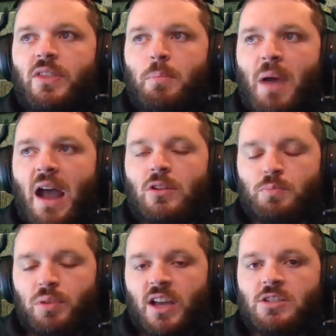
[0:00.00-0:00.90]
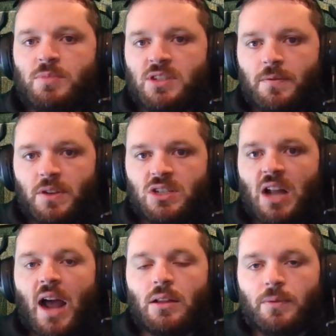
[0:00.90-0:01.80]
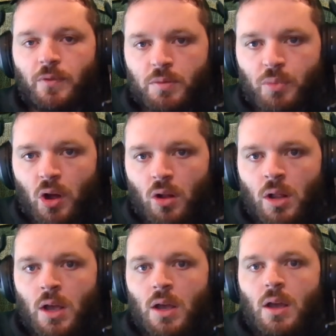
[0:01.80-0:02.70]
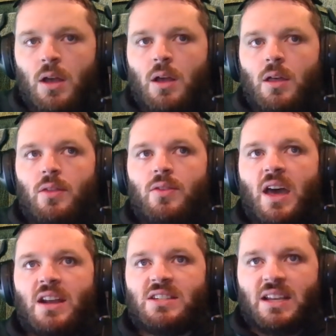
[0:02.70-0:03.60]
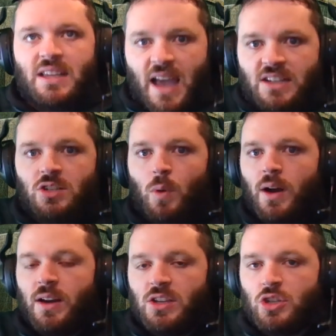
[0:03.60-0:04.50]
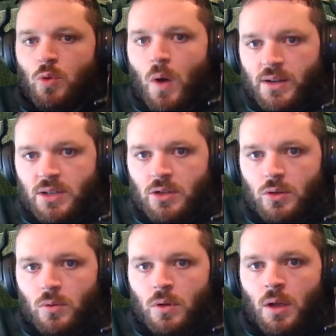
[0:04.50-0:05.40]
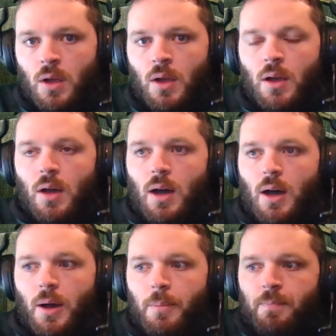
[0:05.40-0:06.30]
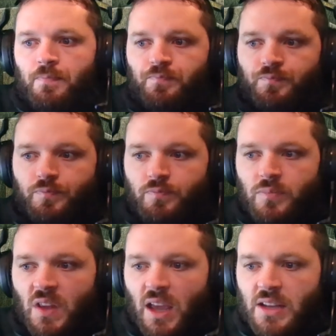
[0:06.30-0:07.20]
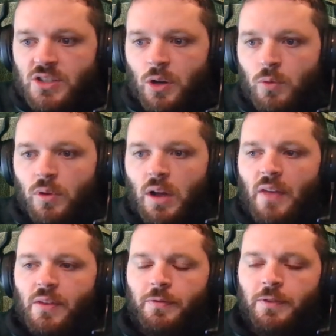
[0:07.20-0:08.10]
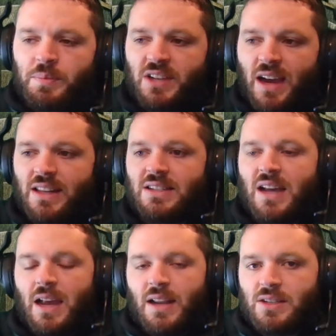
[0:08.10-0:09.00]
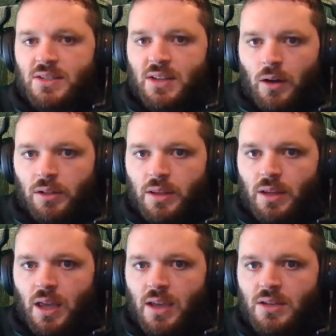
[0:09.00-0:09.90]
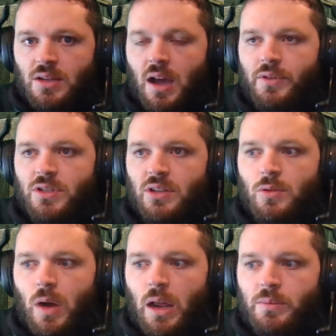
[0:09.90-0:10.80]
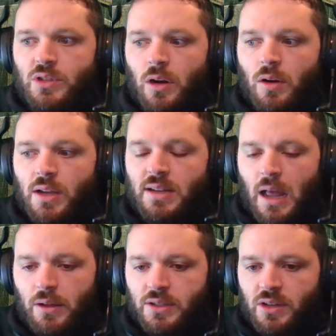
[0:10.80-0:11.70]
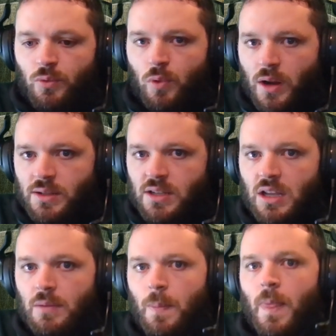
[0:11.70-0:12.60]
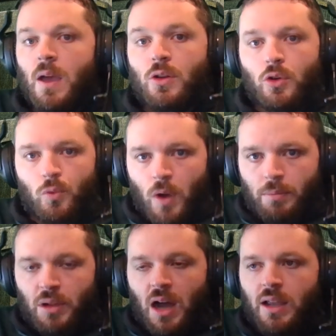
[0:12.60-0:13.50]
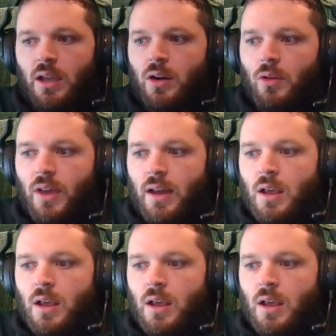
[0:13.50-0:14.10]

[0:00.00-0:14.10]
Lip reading: Packers play a specific style of football that is against what it is you want to do. And so on the flip side, it's not necessarily the case. Obviously, the Rams are a talented run team, good run blocking and all that.